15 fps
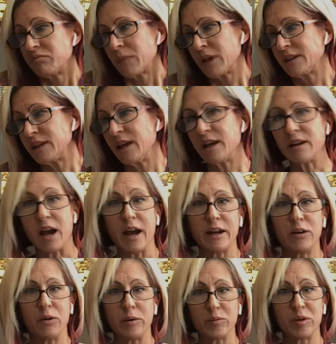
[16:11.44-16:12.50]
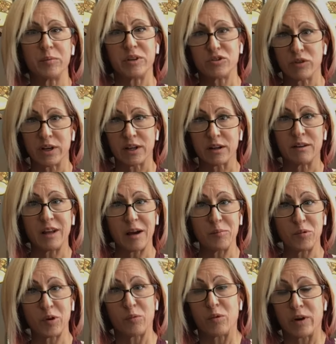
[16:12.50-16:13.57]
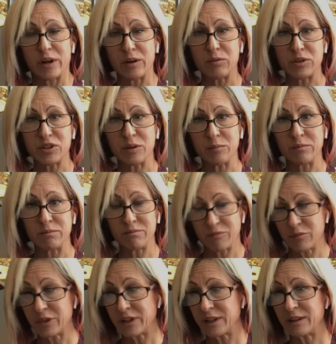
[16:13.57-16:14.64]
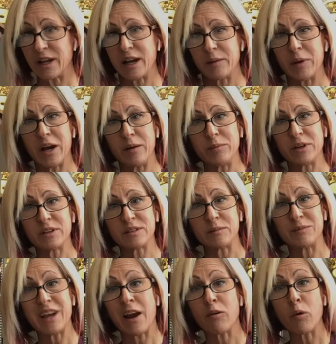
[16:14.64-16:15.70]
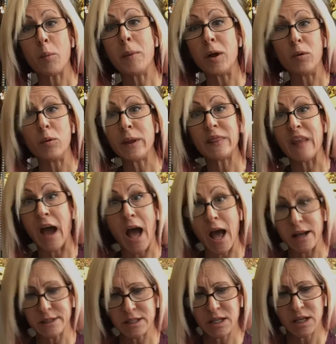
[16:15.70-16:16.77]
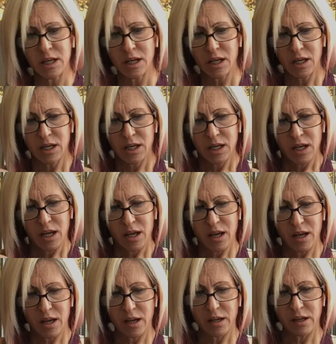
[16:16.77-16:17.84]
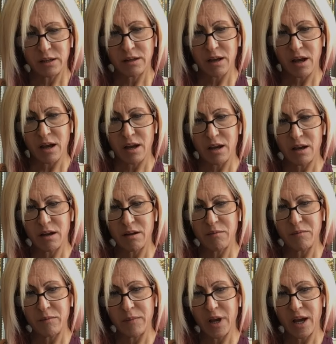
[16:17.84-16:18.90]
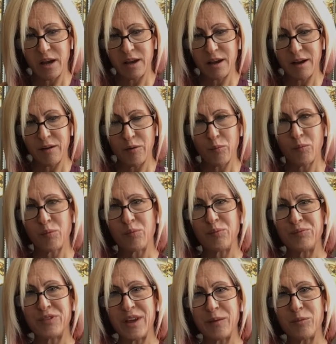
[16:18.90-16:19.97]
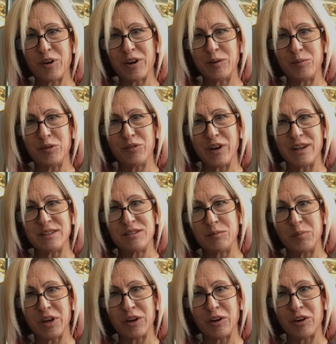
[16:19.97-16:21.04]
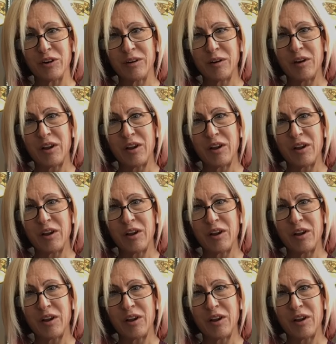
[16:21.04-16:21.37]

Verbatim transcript: At the end, I know I'm going to be drinking a lot more water, which I'm really glad about because I'm terrible with that. And um, then we're going to move on to bigger